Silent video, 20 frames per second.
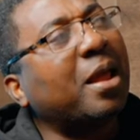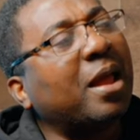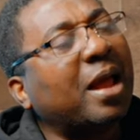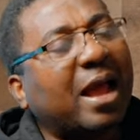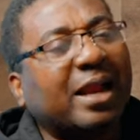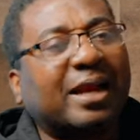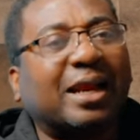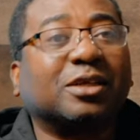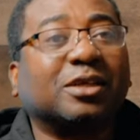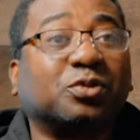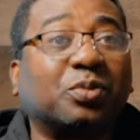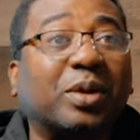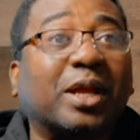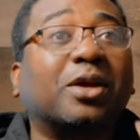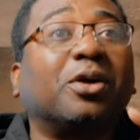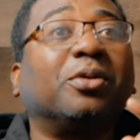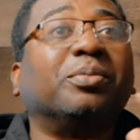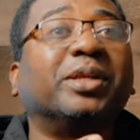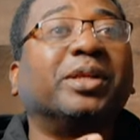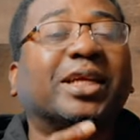And that's where
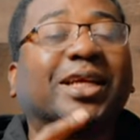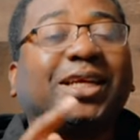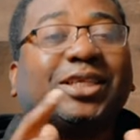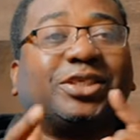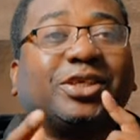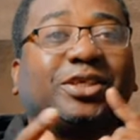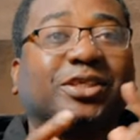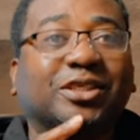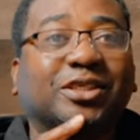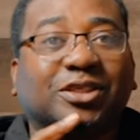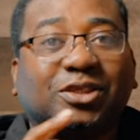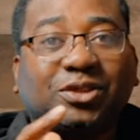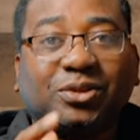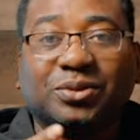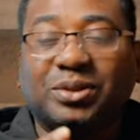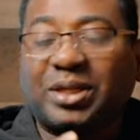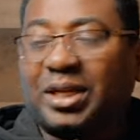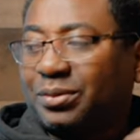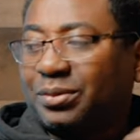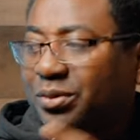communication is
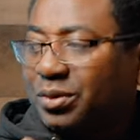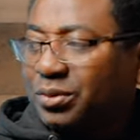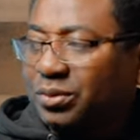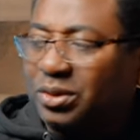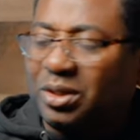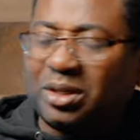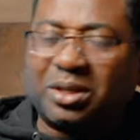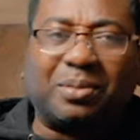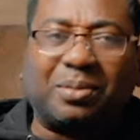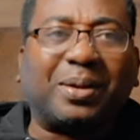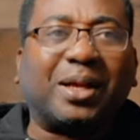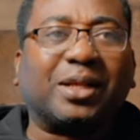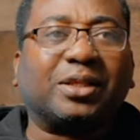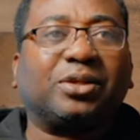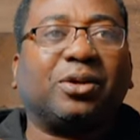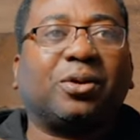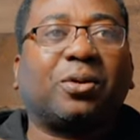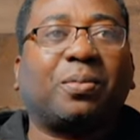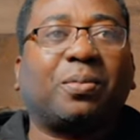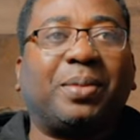good, and we'll talk about
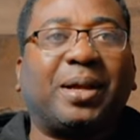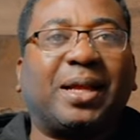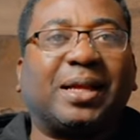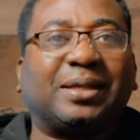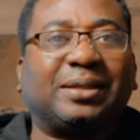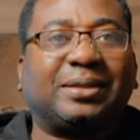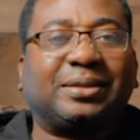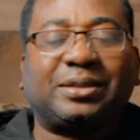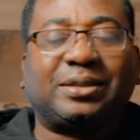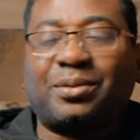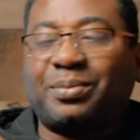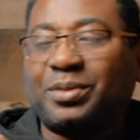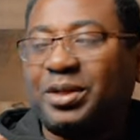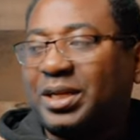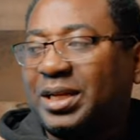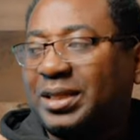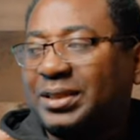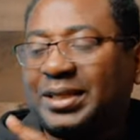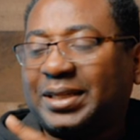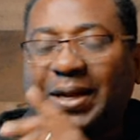talkback some
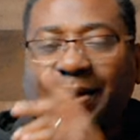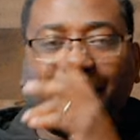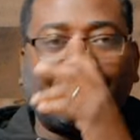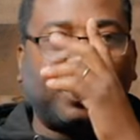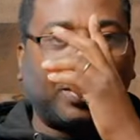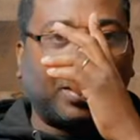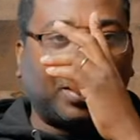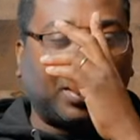other time,